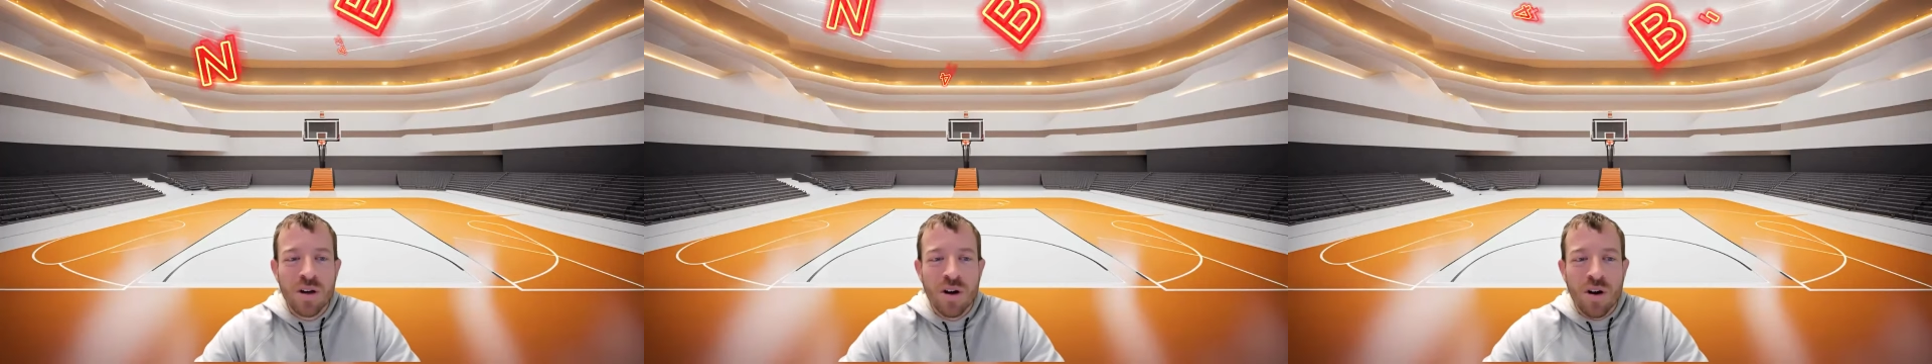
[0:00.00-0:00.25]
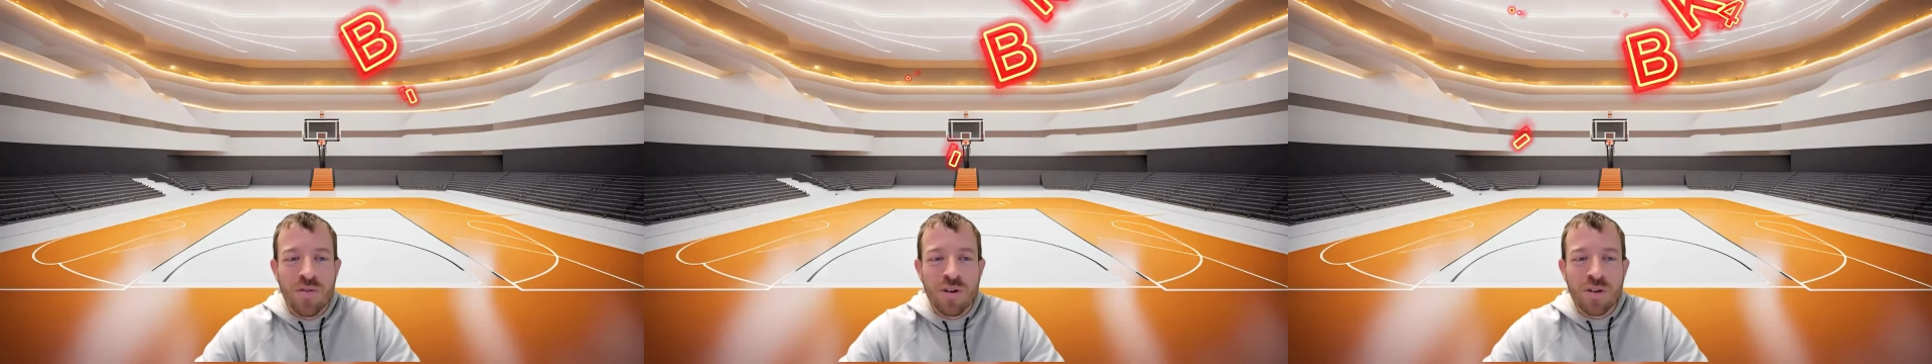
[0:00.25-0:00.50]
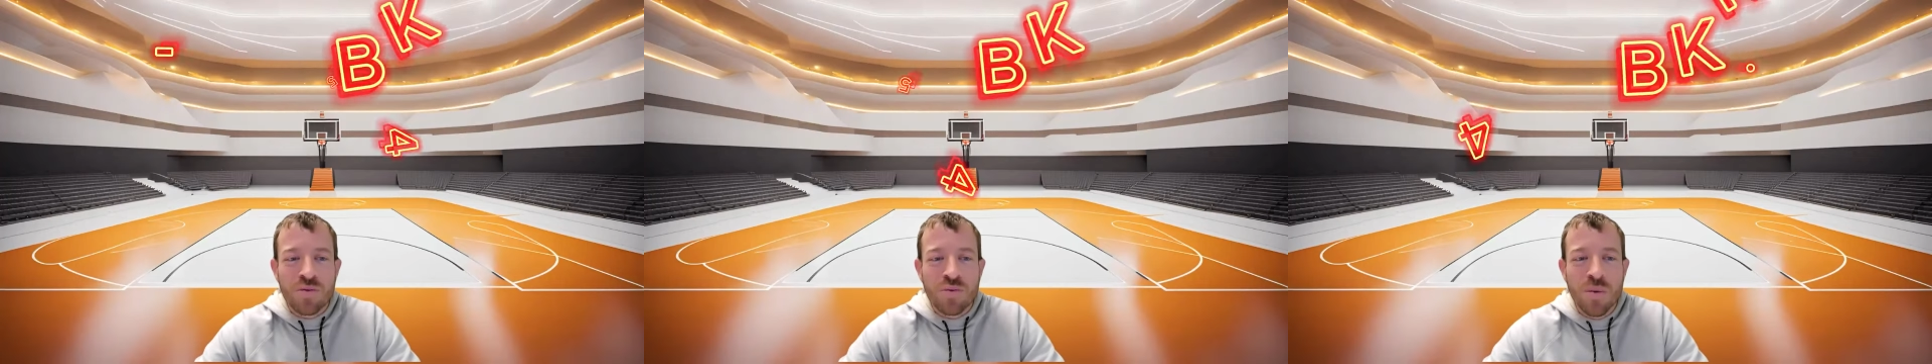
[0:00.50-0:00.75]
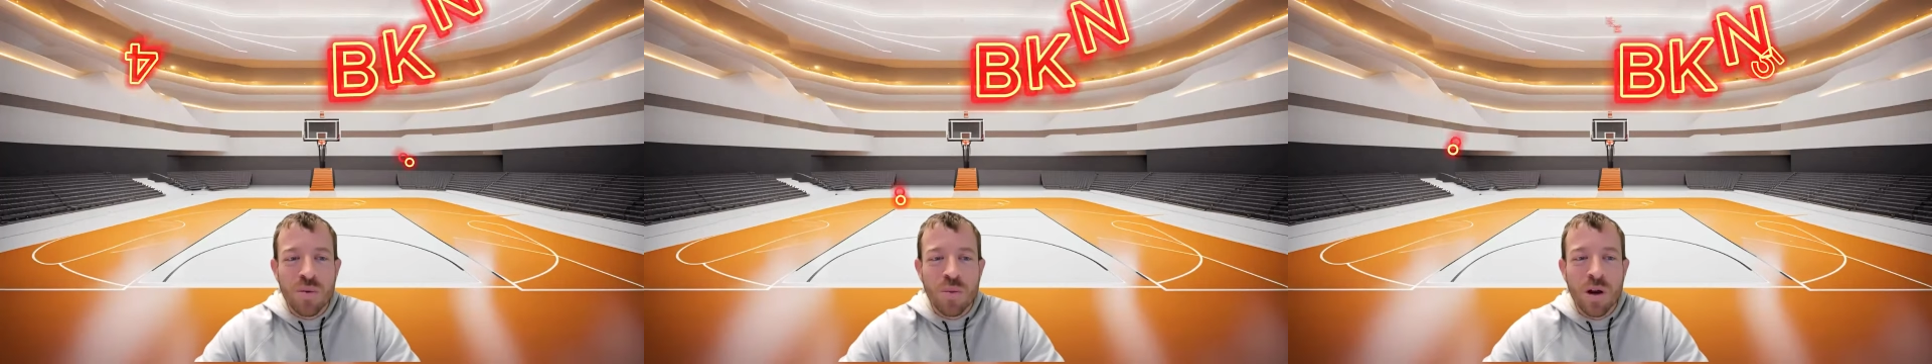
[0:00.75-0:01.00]
Our first
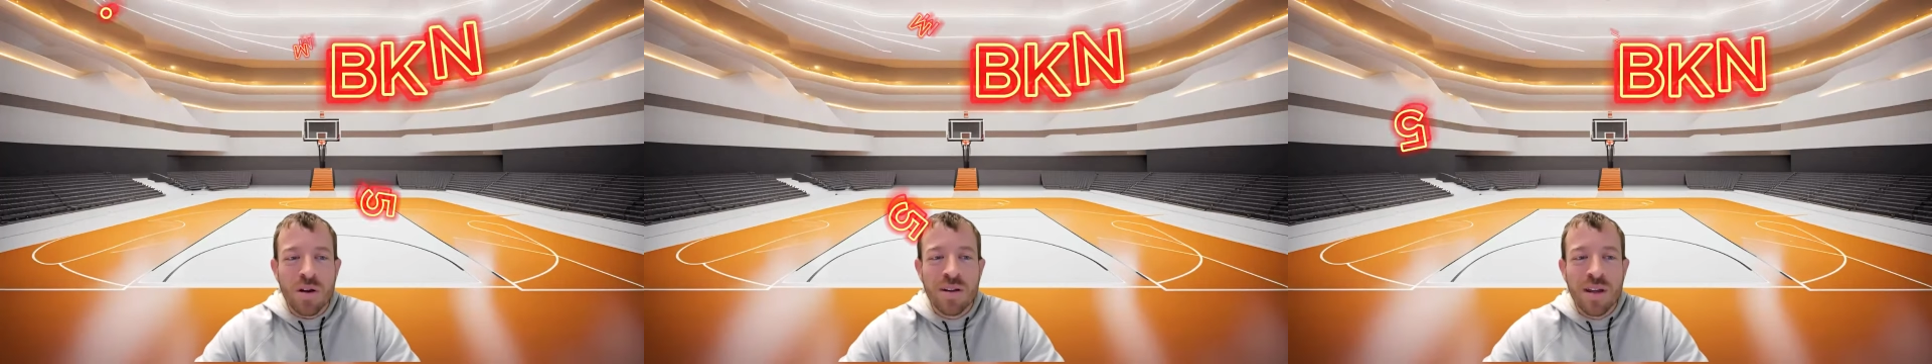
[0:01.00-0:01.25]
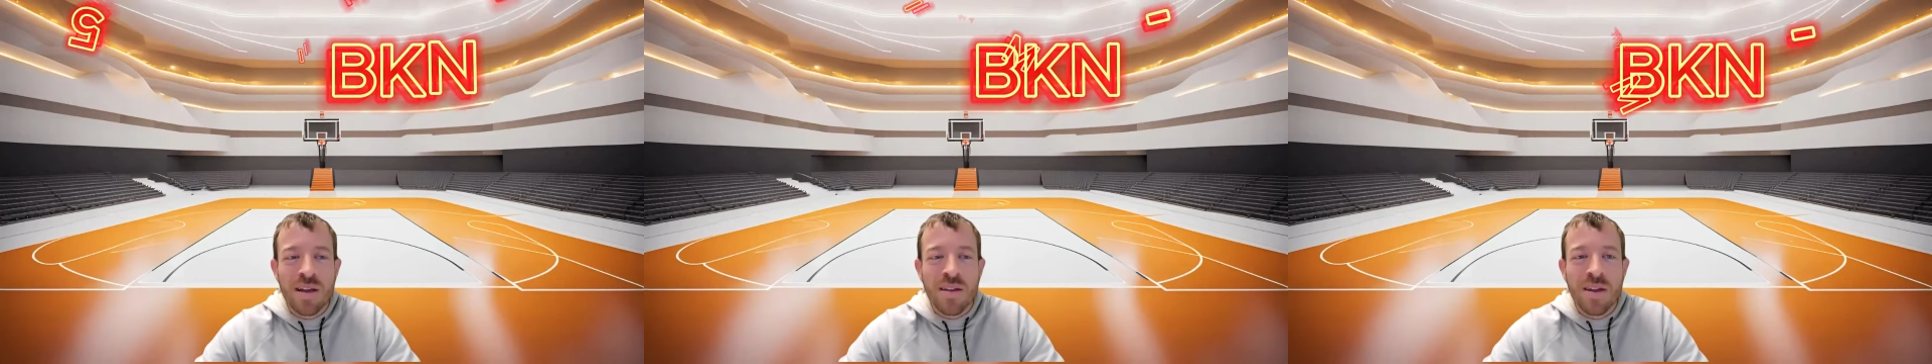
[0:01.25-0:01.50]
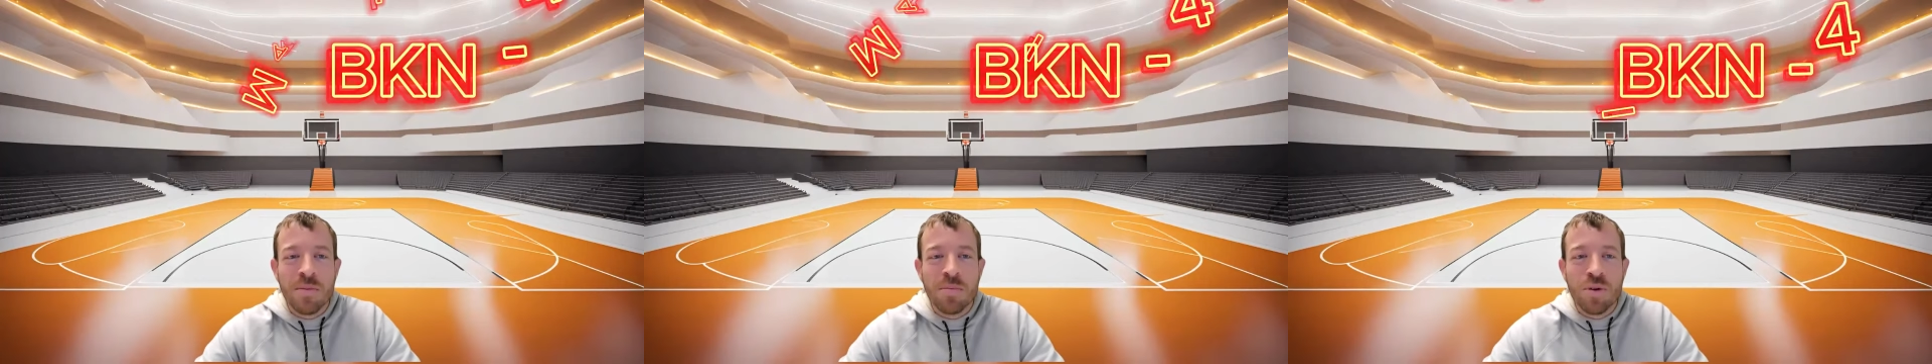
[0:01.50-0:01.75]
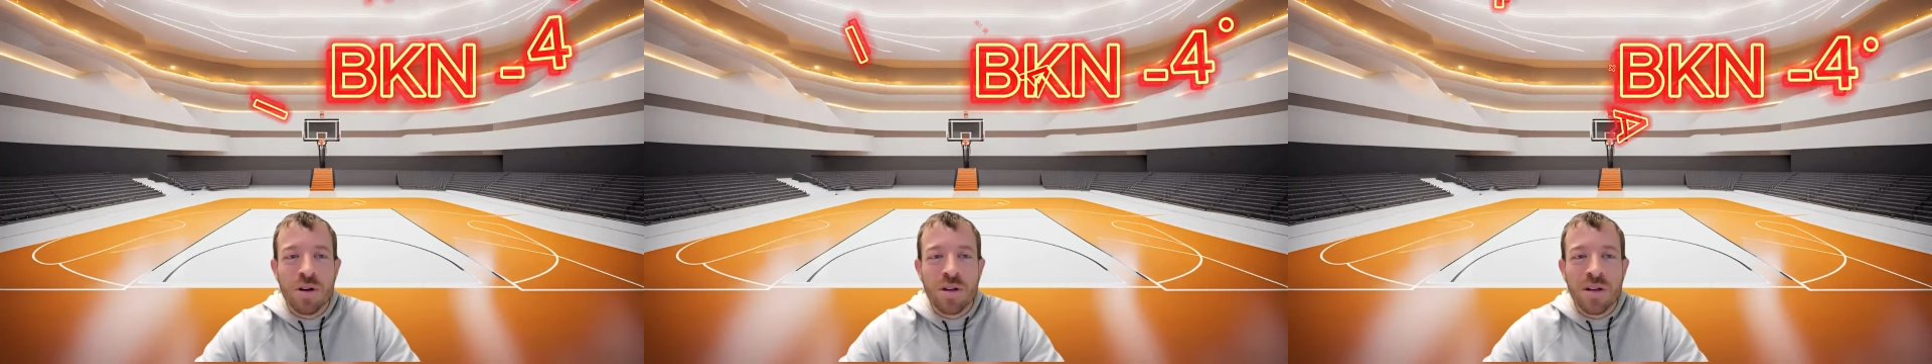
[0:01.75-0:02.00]
one, we are going to take the
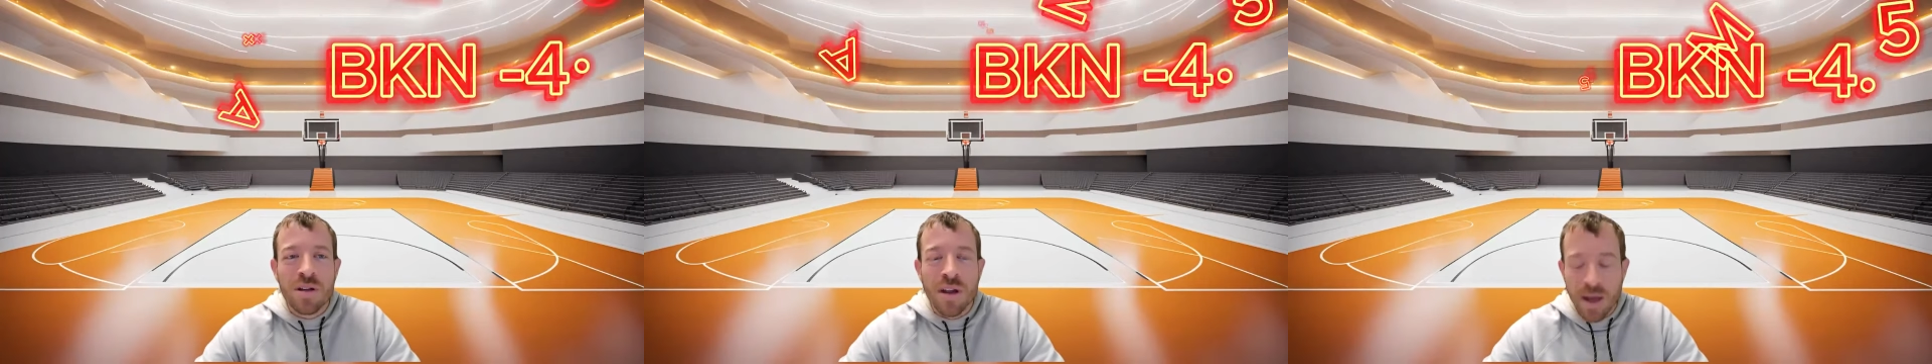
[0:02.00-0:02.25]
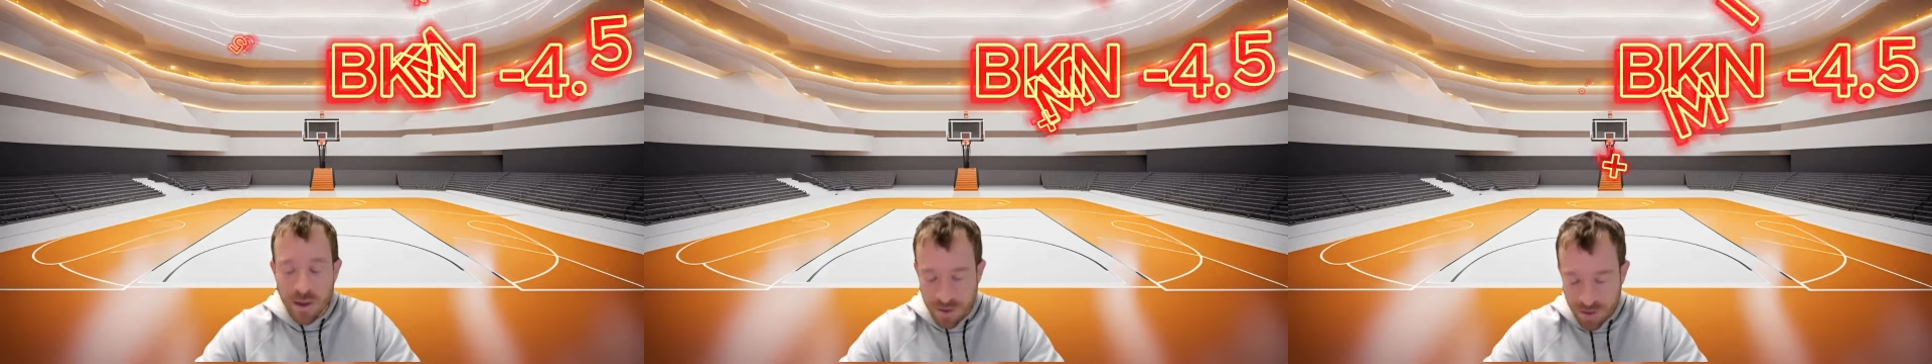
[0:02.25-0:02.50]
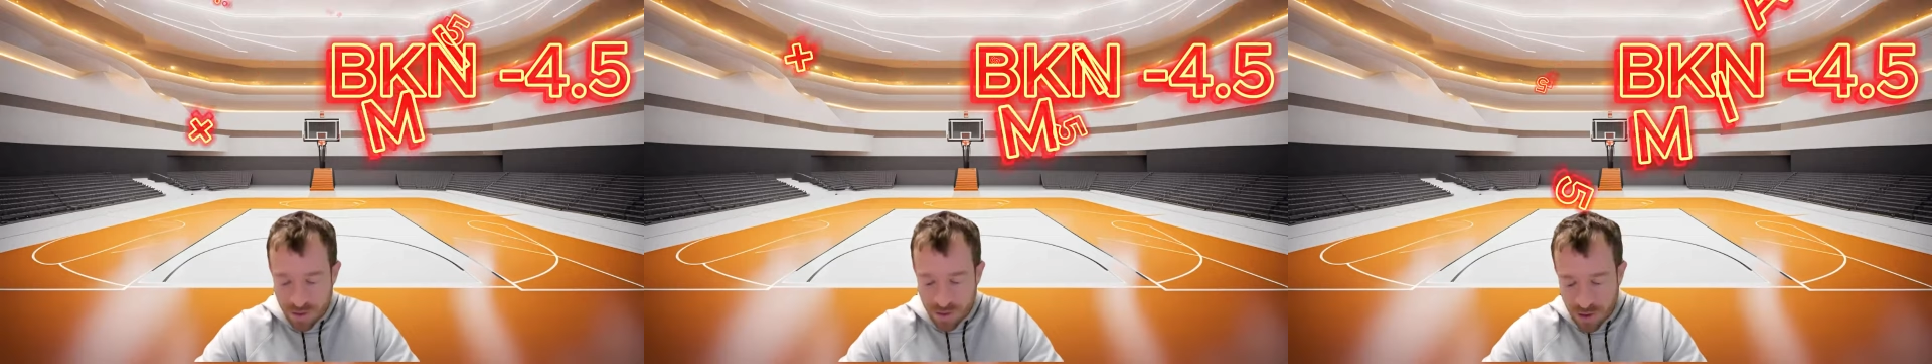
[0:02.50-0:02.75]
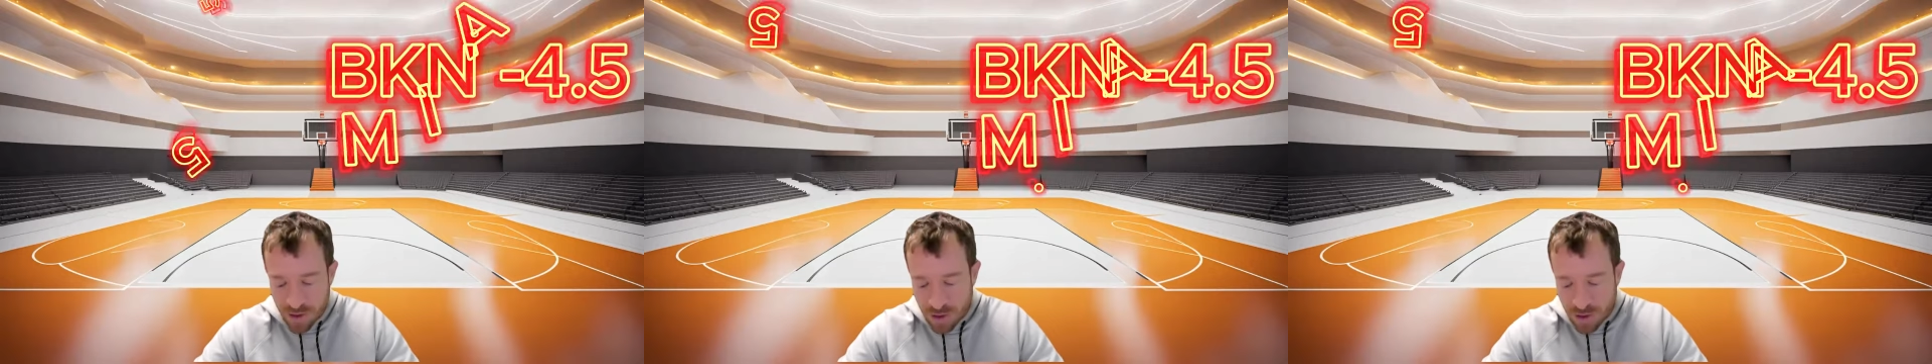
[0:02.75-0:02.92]
Brooklyn Nets,